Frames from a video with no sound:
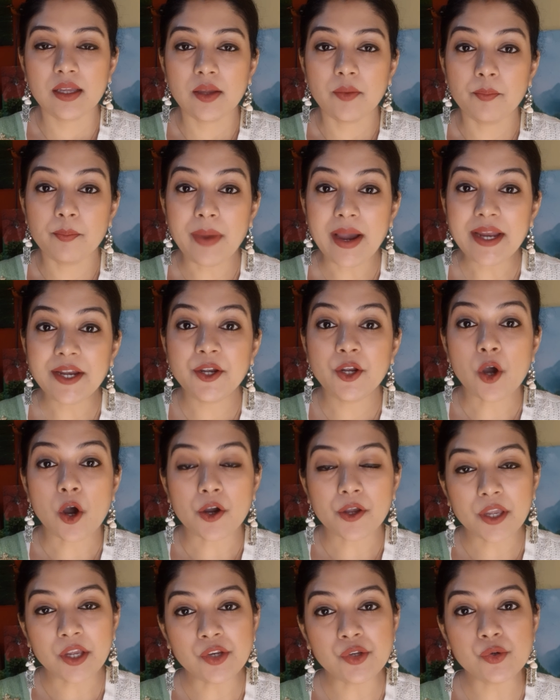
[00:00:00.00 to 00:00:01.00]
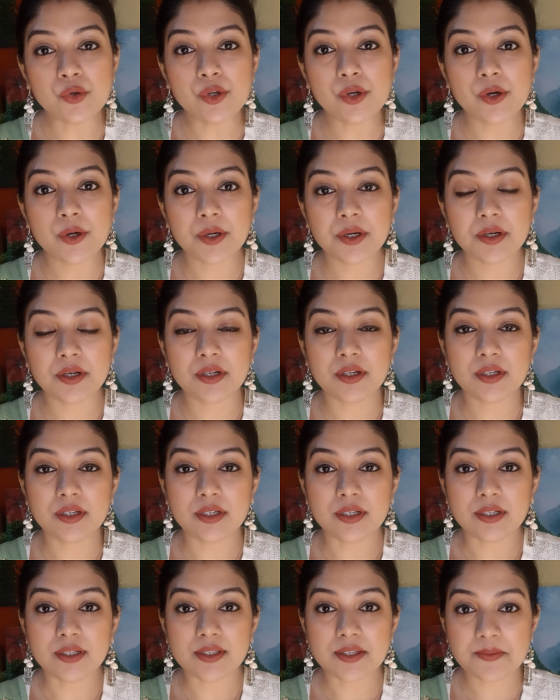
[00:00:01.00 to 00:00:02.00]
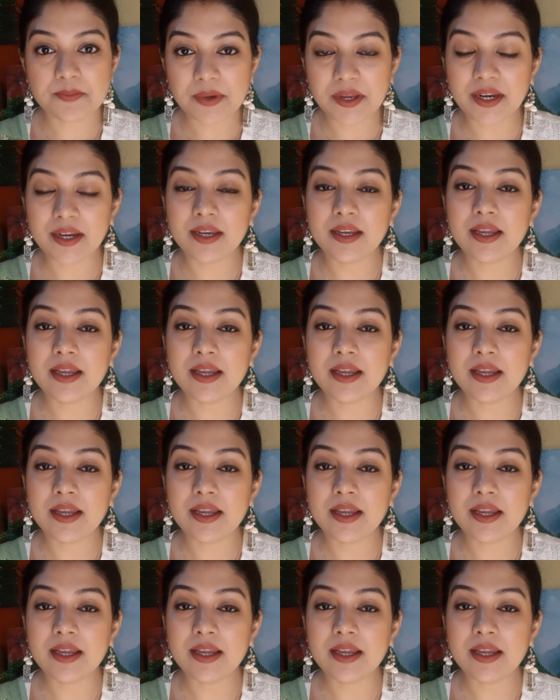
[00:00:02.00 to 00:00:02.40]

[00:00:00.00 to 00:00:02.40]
By talking to your spirit